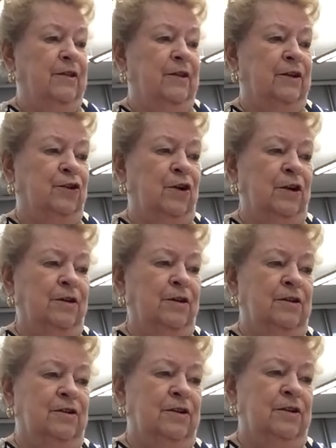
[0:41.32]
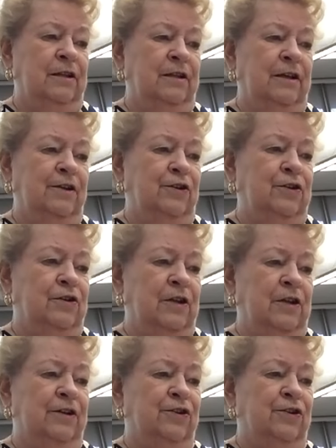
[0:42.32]
that talked to the state
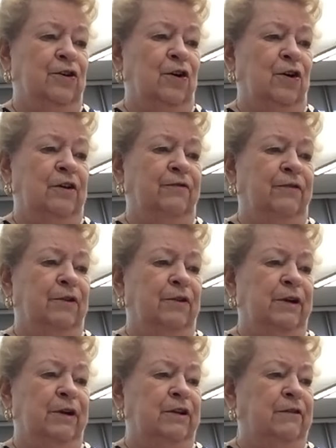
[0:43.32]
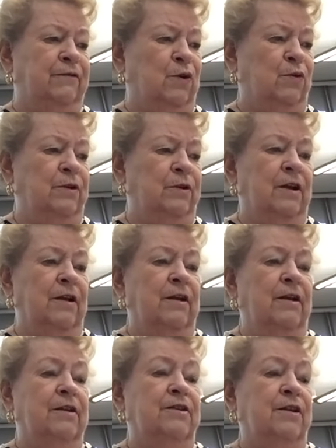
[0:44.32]
legislature calling for the right to vote,
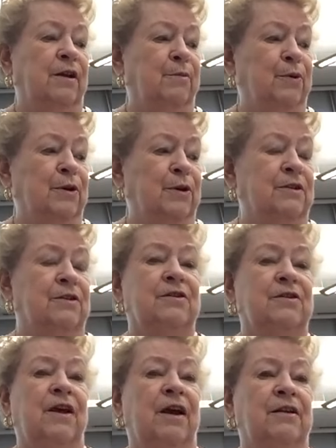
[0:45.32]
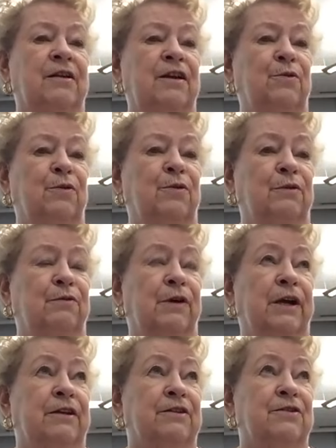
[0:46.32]
temperance, and equal
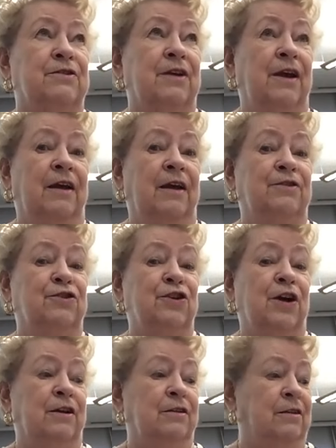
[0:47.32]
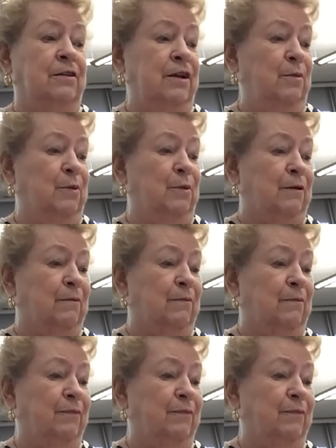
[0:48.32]
rights, and child labor.